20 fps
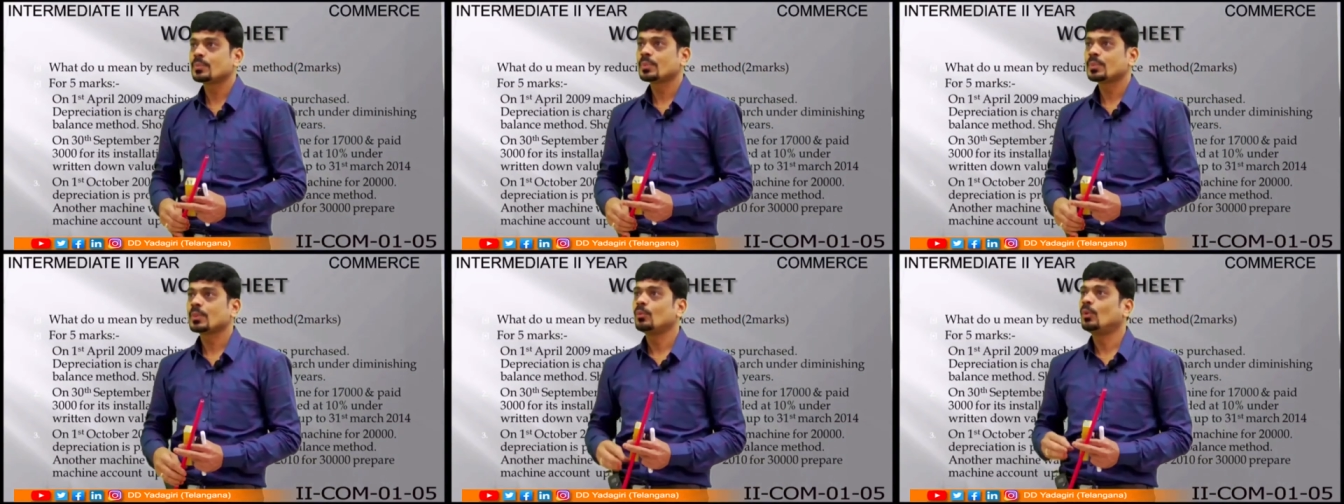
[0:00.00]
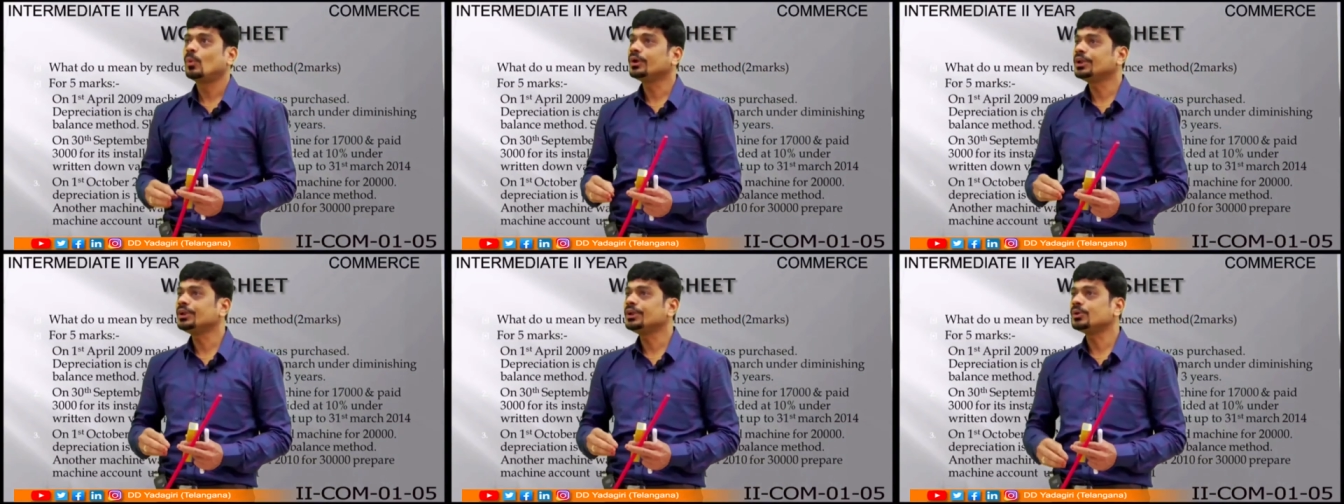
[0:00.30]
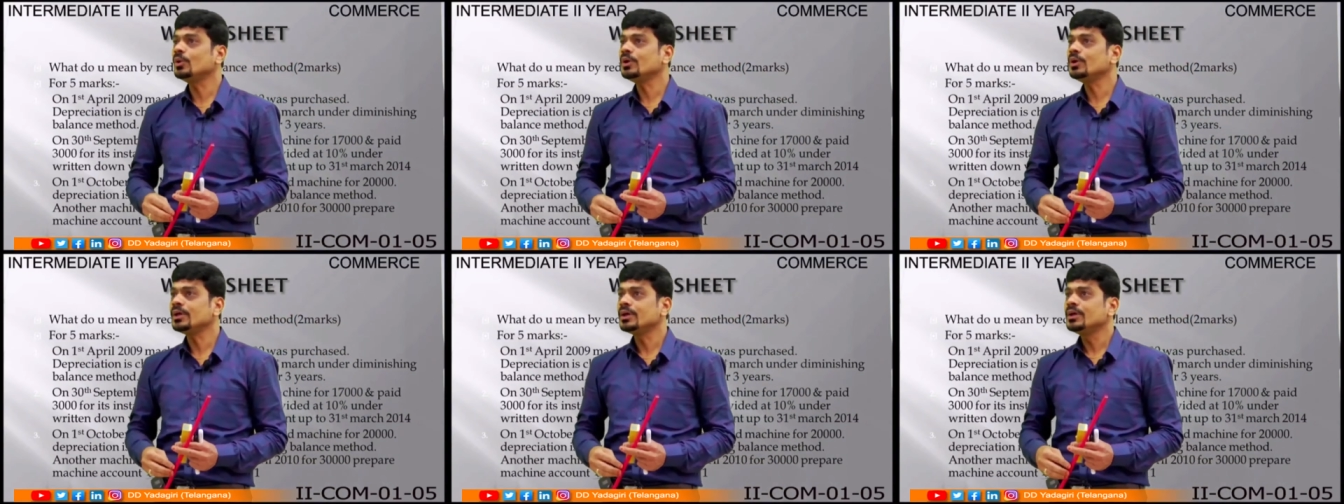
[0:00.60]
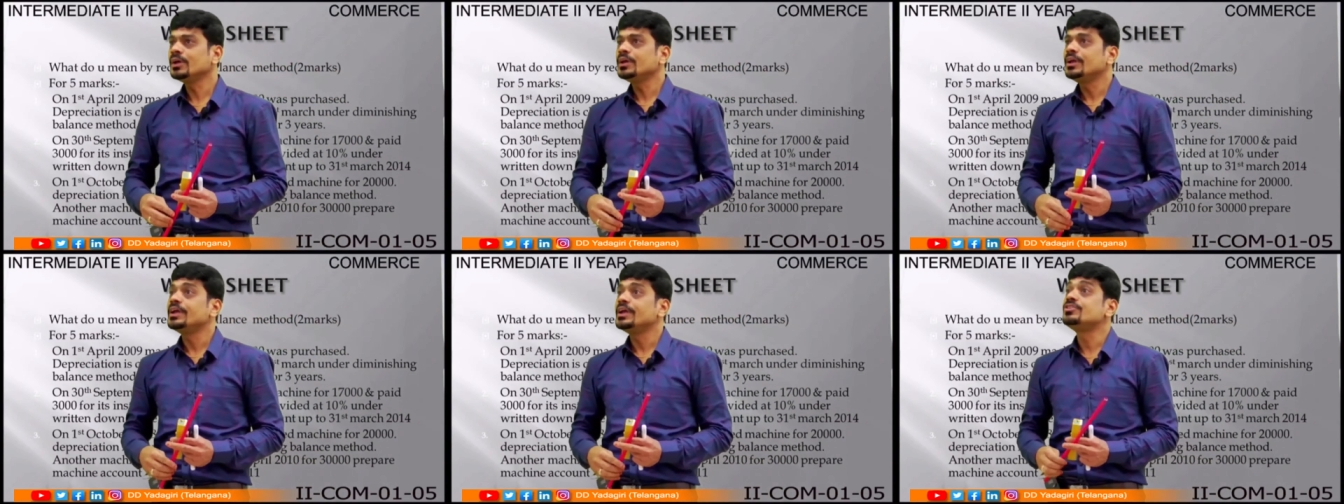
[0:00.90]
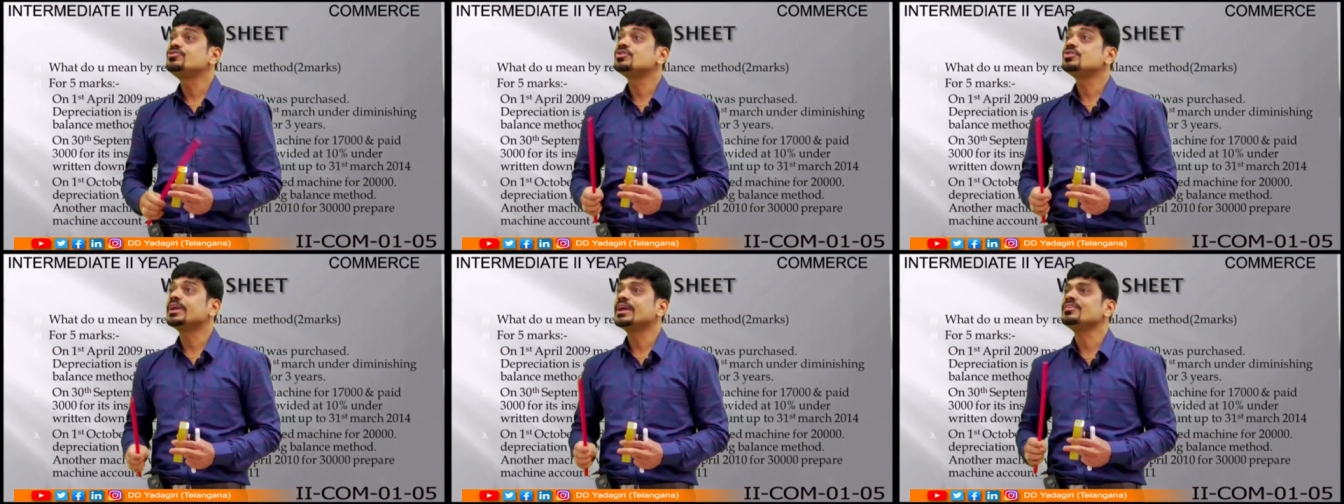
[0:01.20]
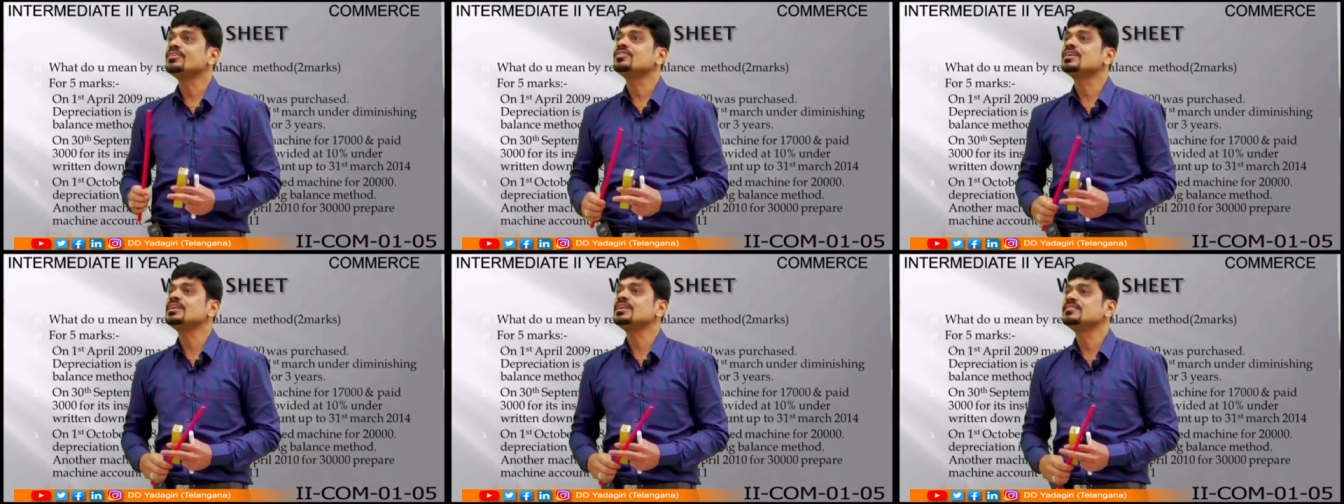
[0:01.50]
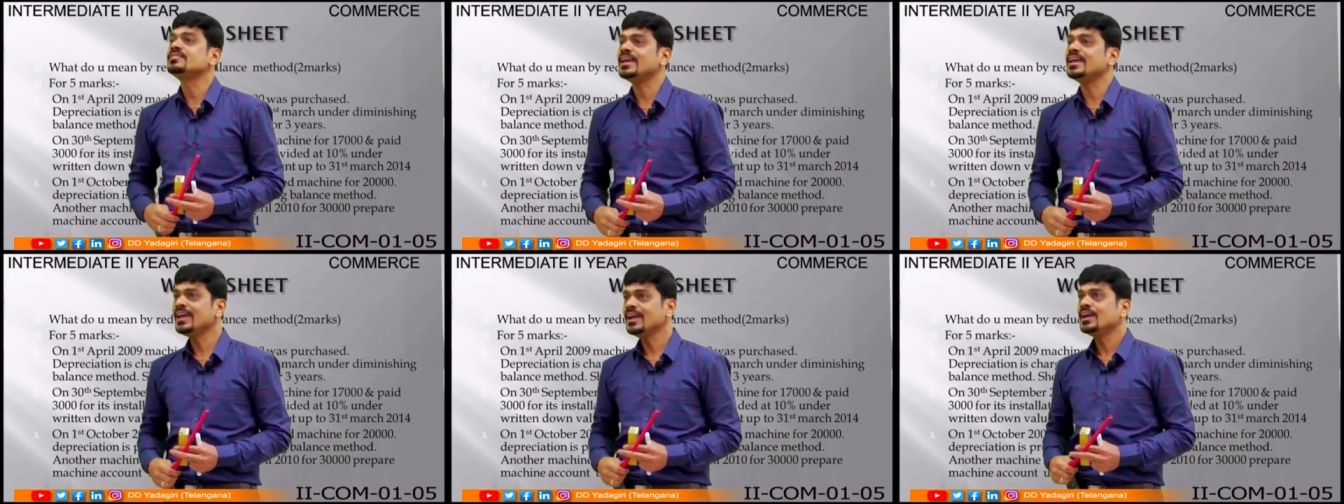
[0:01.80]
What he told? Education is
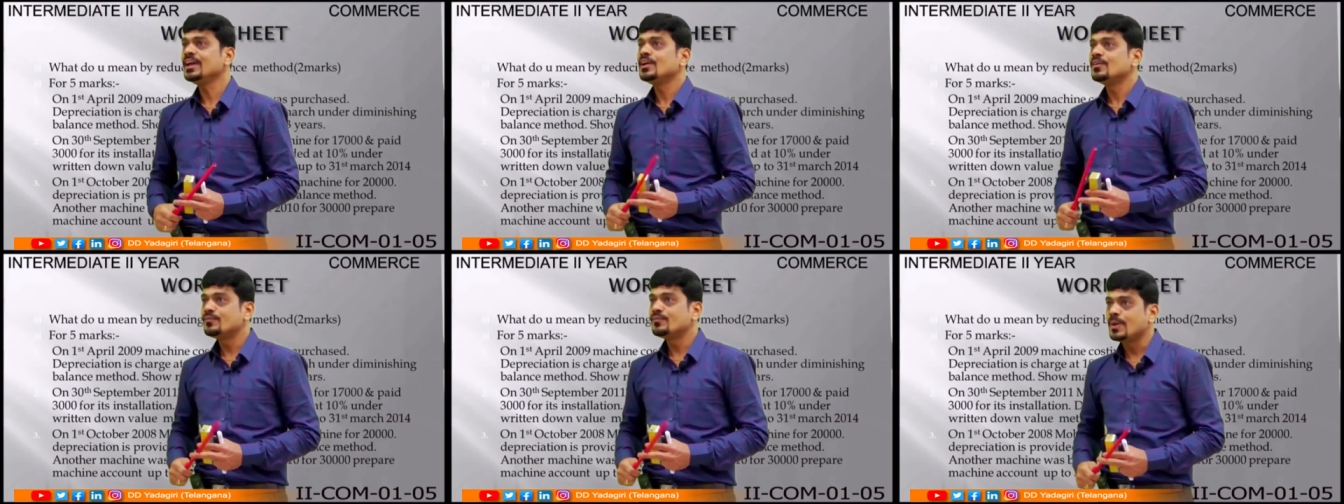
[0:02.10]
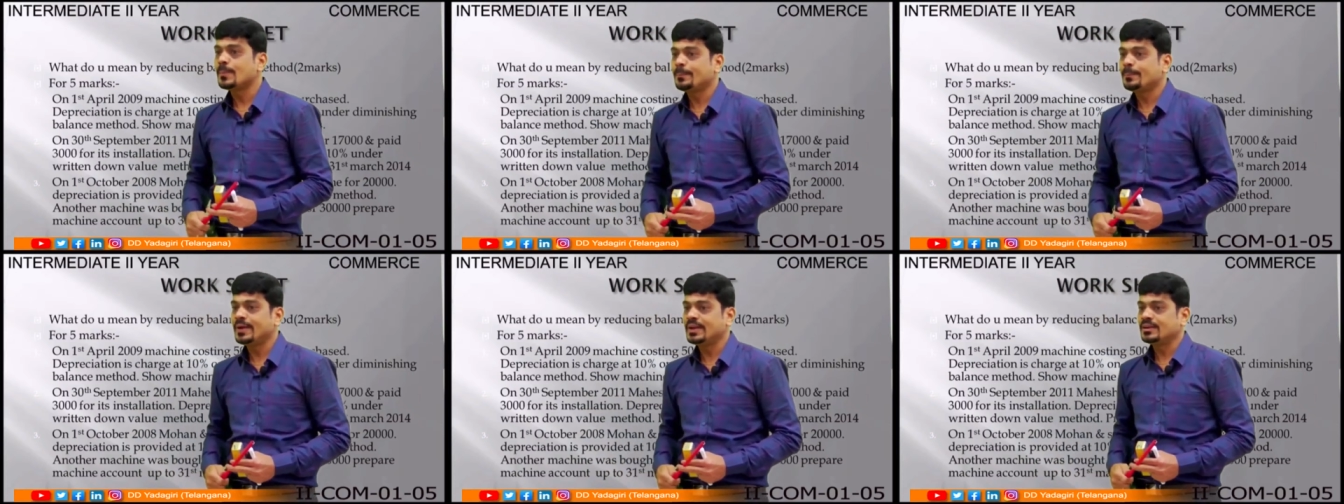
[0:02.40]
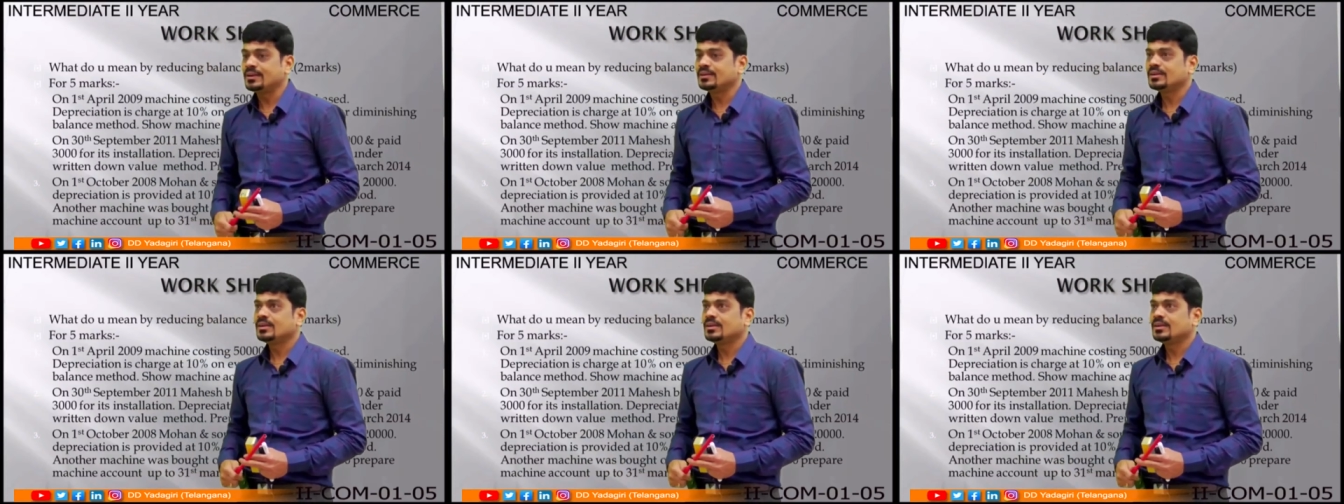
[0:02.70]
a weapon.